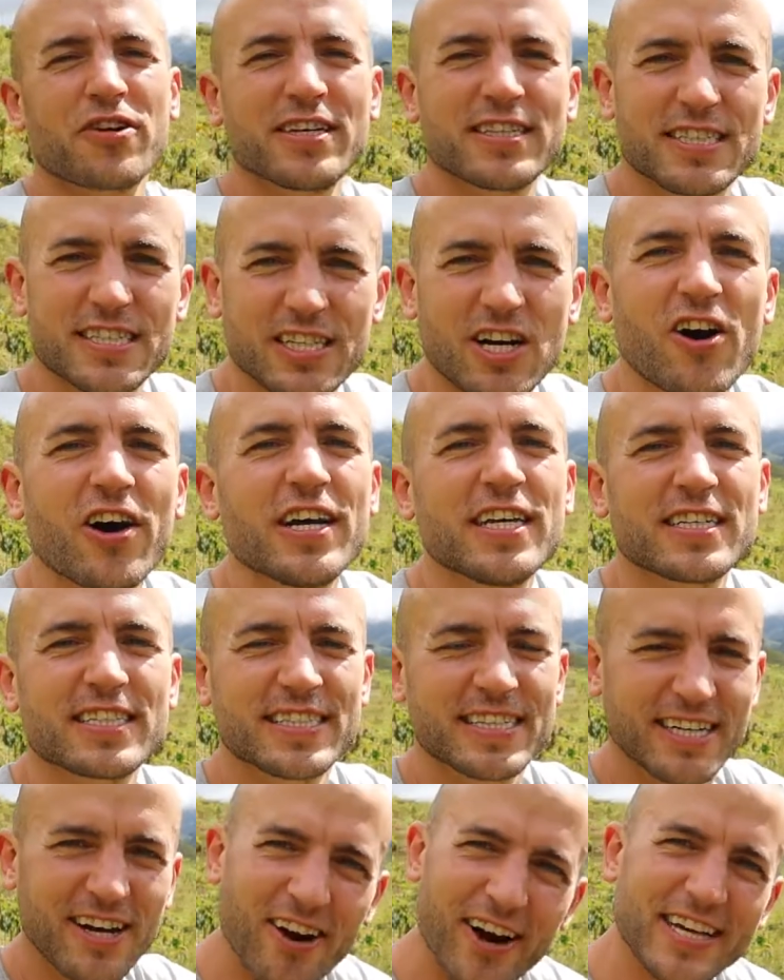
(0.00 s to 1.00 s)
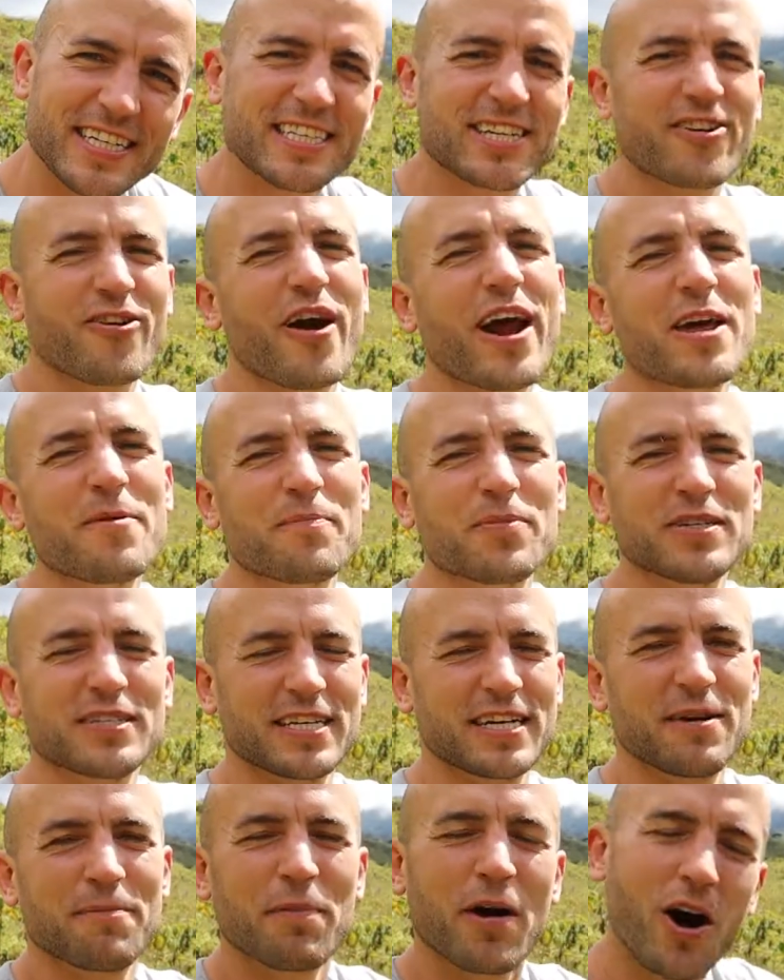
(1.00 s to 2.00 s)
in skyscrapers
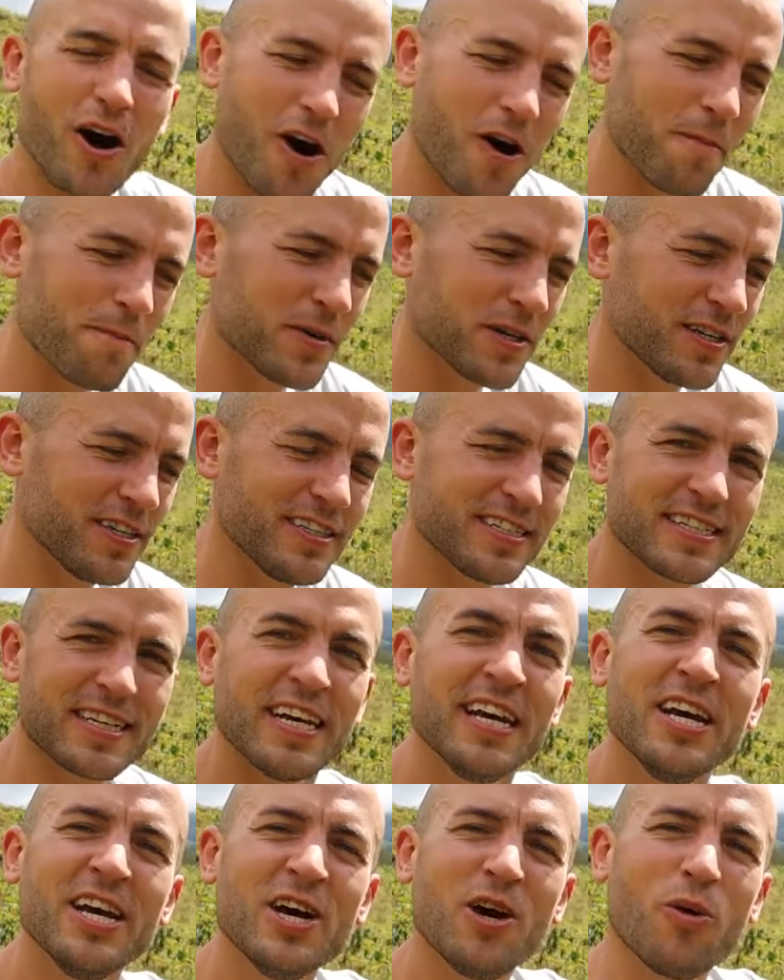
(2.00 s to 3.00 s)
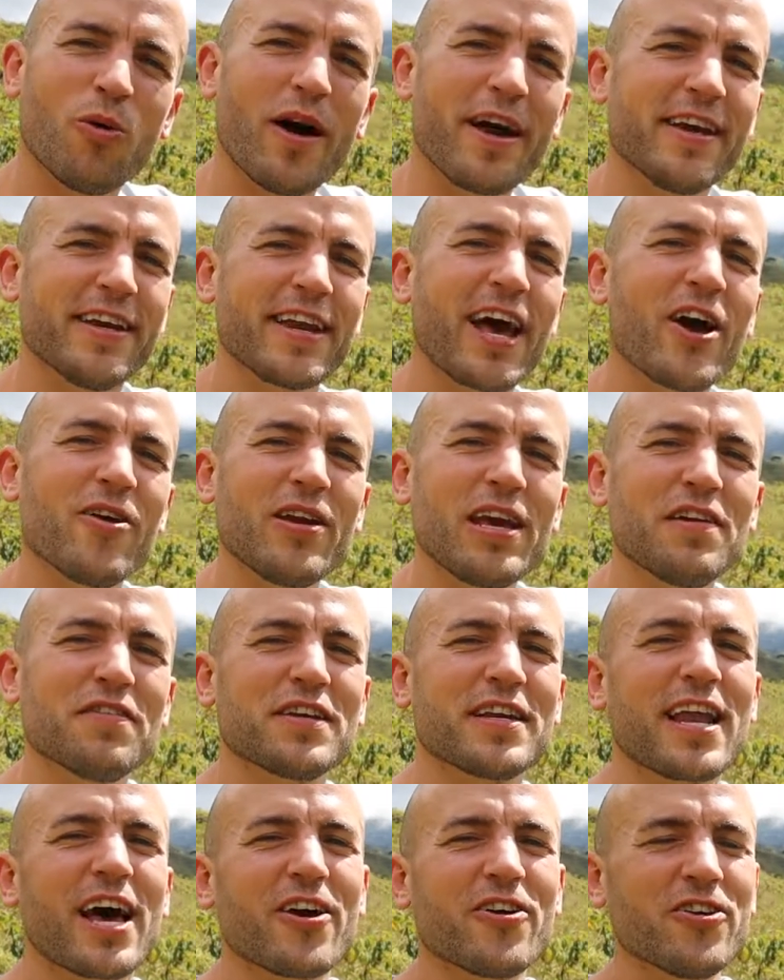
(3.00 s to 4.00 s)
and apartments where you don't
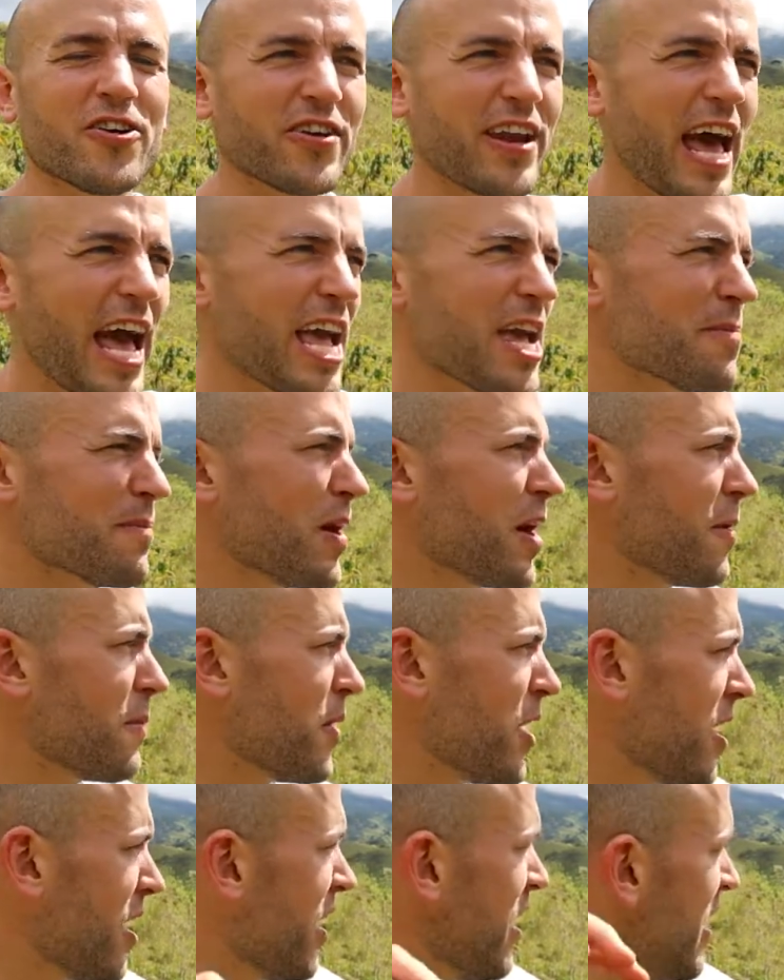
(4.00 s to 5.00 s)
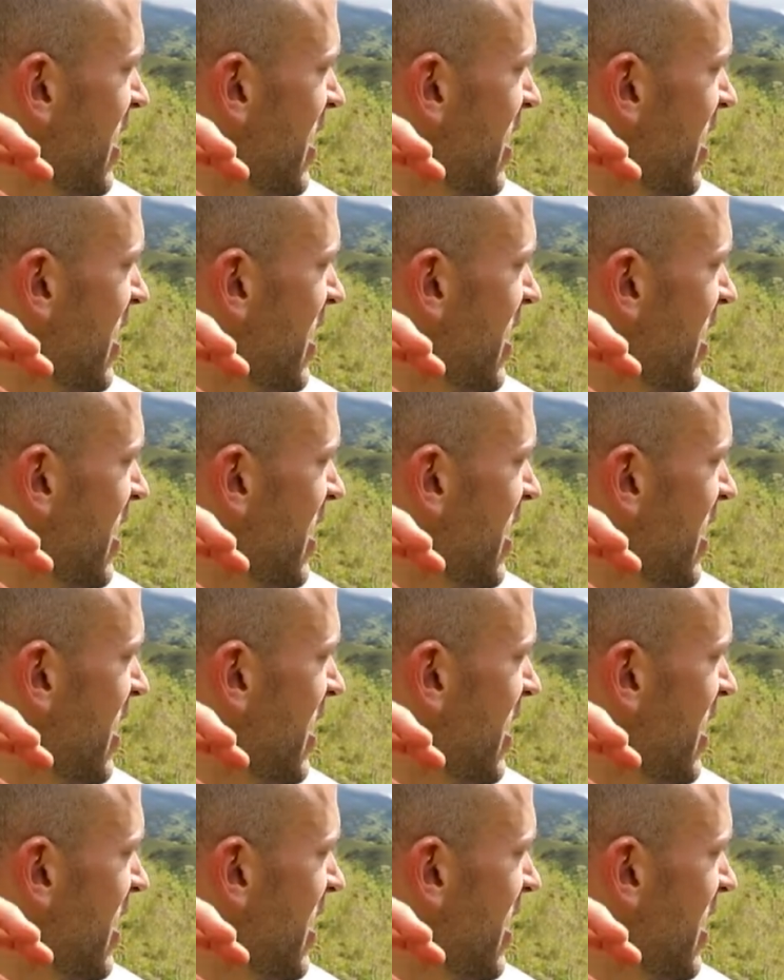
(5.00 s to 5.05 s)
even know your neighbour, but